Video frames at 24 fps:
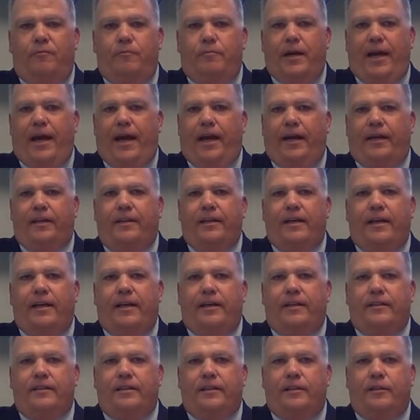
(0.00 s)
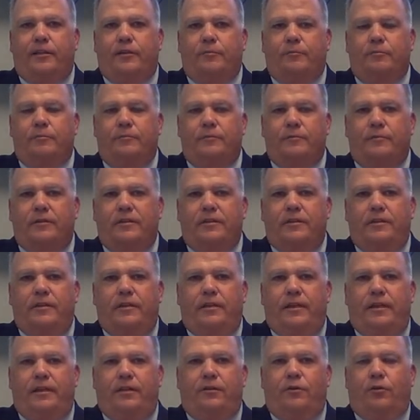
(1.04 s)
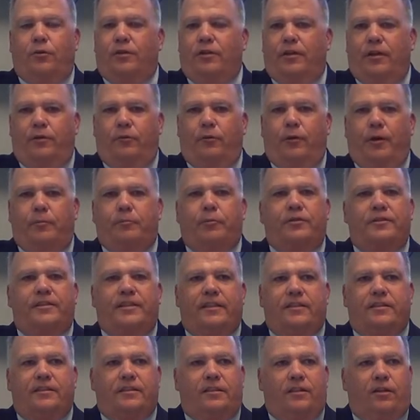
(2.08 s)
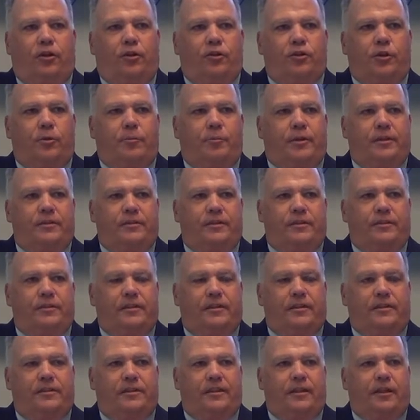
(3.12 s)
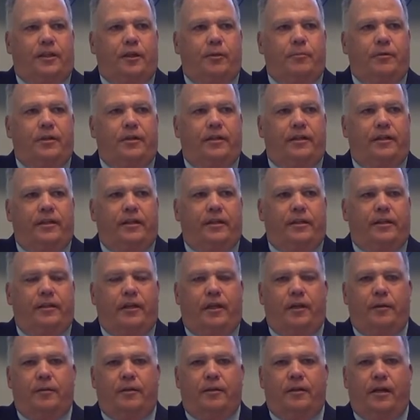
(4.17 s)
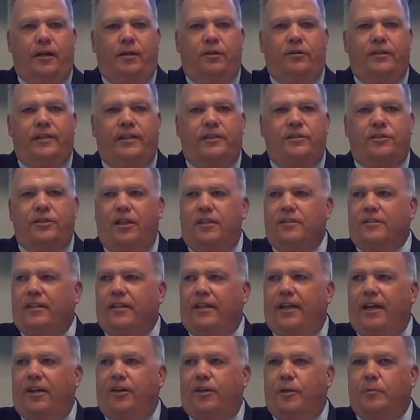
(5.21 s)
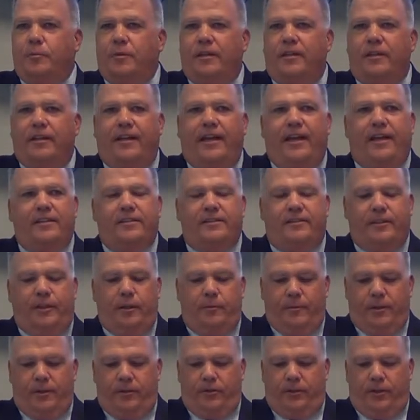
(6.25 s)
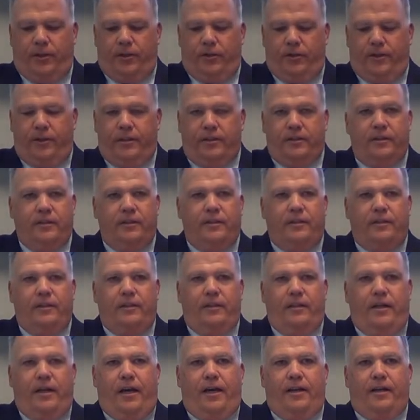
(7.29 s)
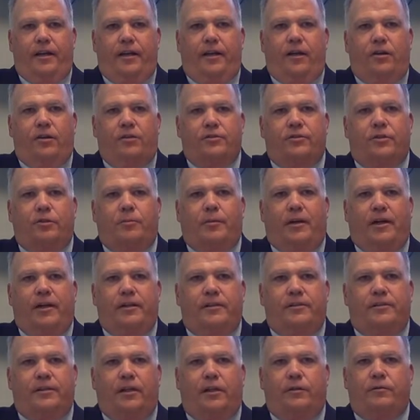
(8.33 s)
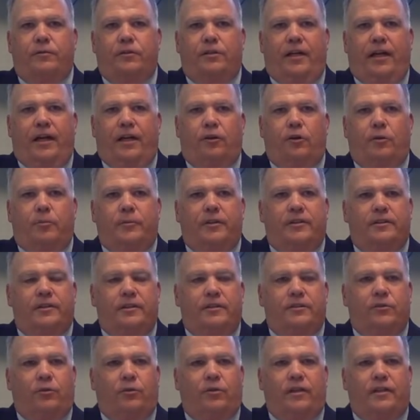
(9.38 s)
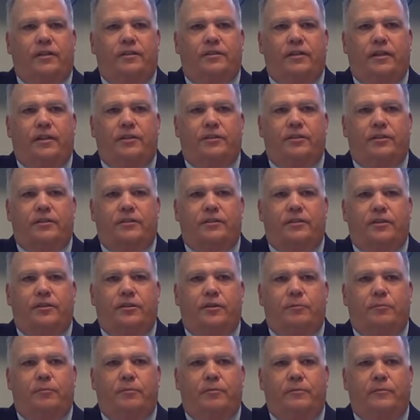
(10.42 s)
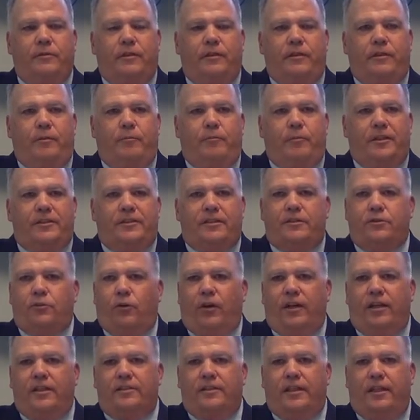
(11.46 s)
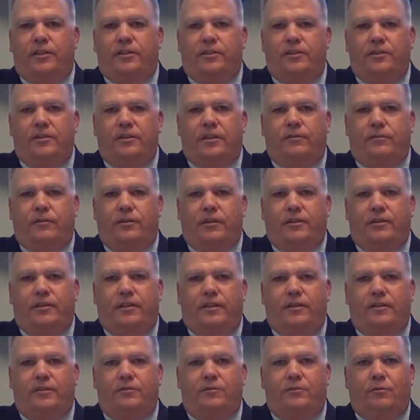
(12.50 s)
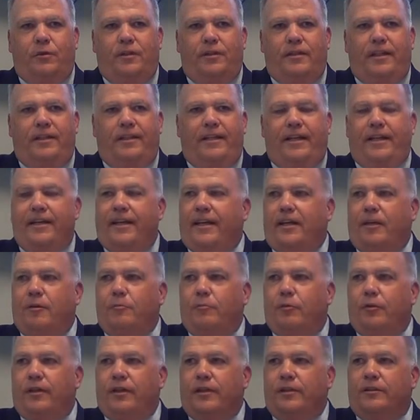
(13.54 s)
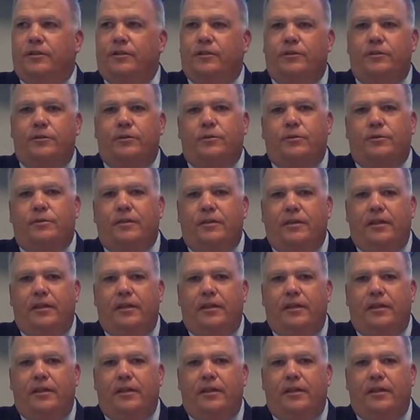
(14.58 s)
PAC that represents larger businesses in the community, not only in Johnson County, but in the Kansas City metro area, and then also by several agribusiness organizations. So the business organizations have looked at what they think I can bring to